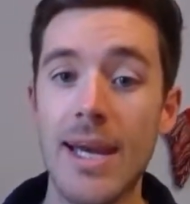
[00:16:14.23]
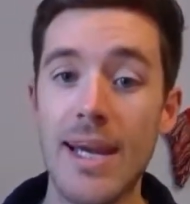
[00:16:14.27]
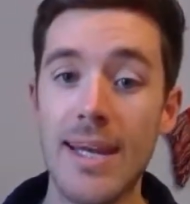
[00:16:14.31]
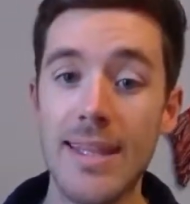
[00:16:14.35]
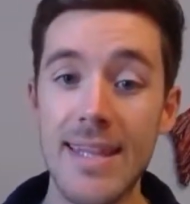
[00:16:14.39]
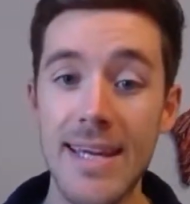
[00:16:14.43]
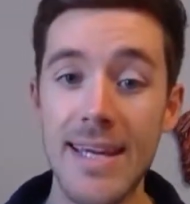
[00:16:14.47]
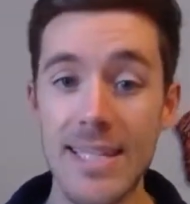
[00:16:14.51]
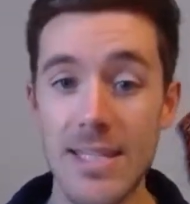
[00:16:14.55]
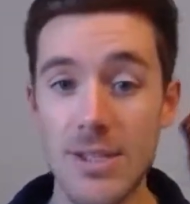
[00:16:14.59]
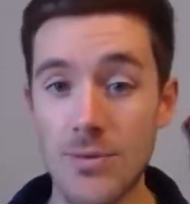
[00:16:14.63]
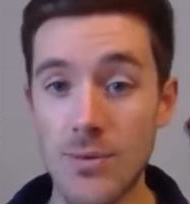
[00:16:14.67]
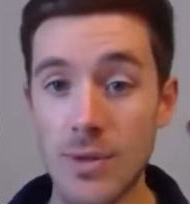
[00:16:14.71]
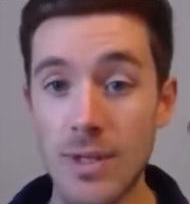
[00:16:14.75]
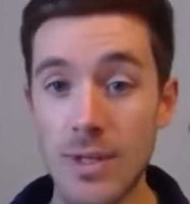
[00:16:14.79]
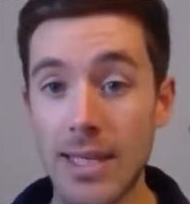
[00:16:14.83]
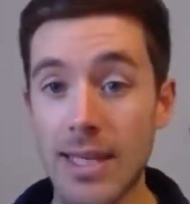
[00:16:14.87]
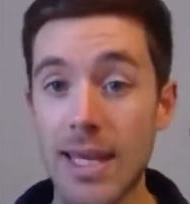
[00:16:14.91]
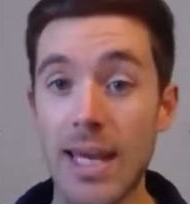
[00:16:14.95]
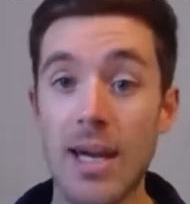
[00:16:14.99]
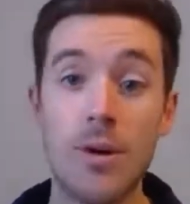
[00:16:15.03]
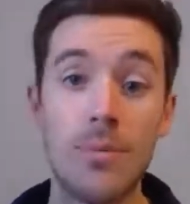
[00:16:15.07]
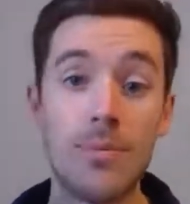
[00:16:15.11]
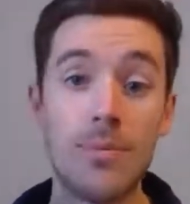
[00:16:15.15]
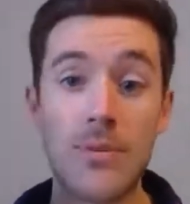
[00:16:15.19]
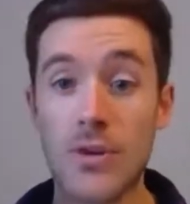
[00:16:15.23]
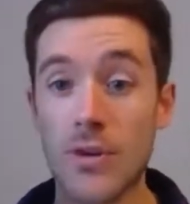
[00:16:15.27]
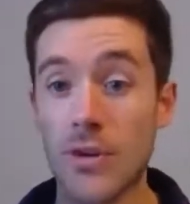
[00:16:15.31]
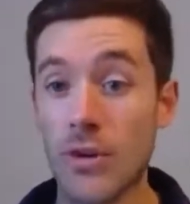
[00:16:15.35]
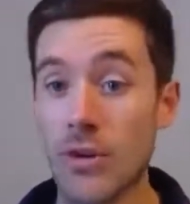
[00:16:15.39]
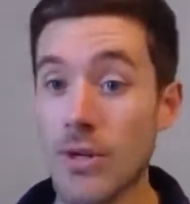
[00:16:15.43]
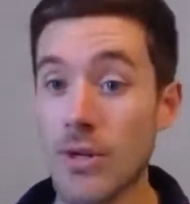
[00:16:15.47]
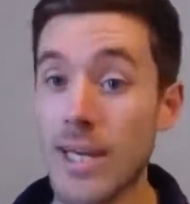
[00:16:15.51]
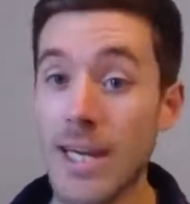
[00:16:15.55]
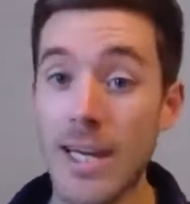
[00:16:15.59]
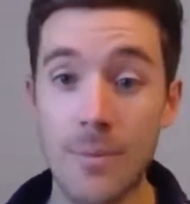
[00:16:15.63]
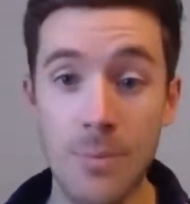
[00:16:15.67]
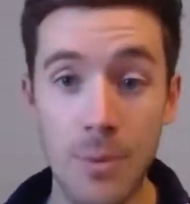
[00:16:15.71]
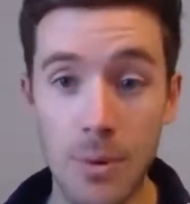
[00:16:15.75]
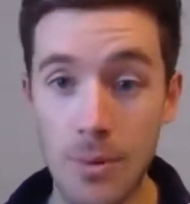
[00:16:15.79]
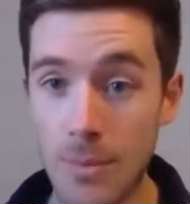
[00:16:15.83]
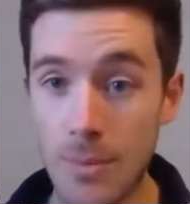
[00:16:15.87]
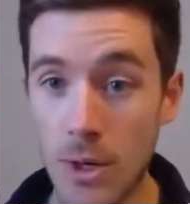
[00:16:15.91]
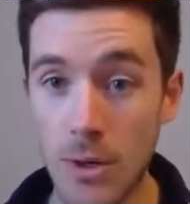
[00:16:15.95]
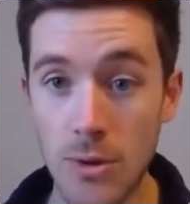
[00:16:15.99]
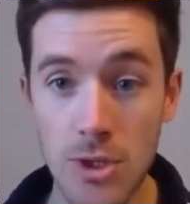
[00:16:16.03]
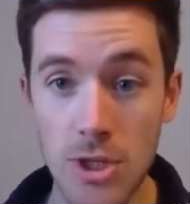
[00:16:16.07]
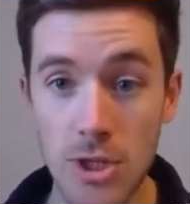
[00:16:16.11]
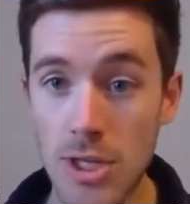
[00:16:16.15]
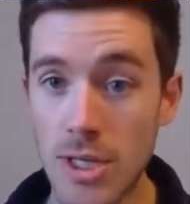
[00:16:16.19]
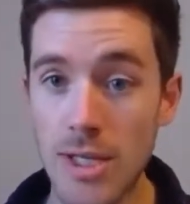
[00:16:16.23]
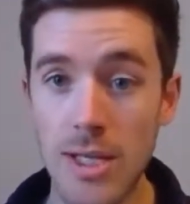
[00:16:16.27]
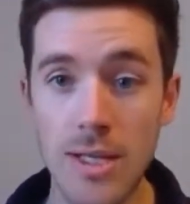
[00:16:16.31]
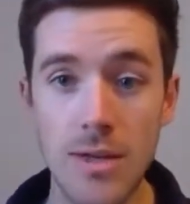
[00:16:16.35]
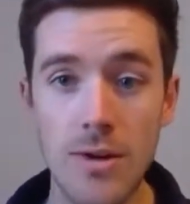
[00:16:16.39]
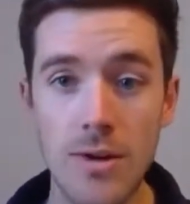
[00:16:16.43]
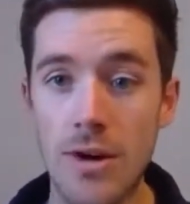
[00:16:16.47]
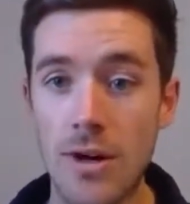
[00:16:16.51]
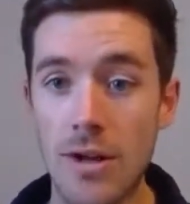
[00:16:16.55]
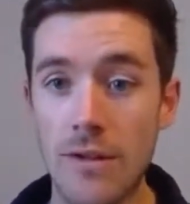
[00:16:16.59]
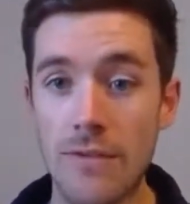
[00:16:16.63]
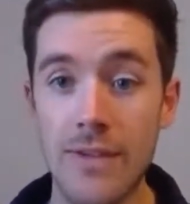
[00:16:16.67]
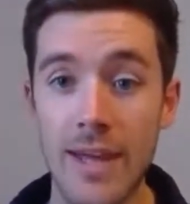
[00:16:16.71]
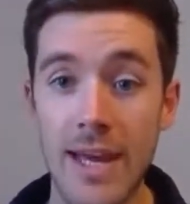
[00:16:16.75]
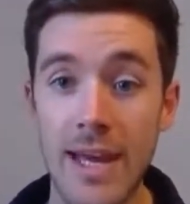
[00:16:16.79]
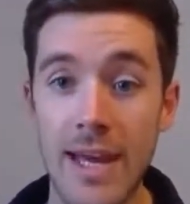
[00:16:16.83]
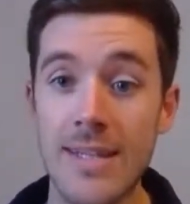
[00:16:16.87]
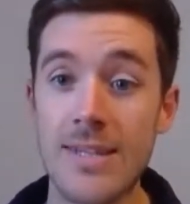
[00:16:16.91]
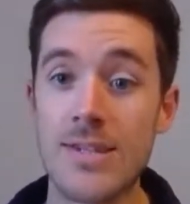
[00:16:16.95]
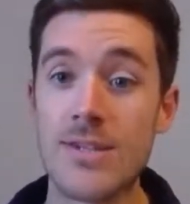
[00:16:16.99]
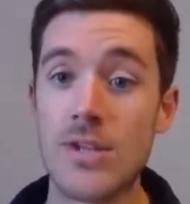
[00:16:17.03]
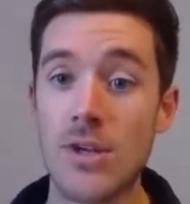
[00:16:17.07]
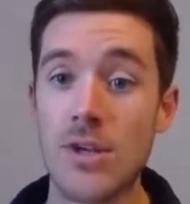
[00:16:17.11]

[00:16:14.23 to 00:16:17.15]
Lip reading: and that's really helped her get a promotion and all that.